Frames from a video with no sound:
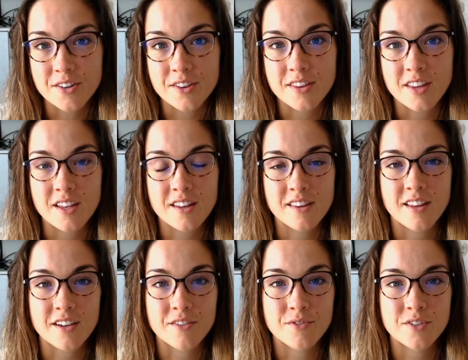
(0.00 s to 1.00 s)
then
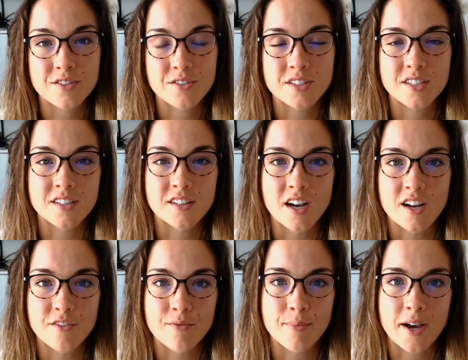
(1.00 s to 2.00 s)
that can result in a lot
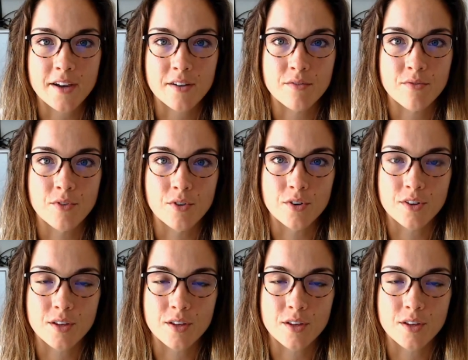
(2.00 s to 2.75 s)
of back and forth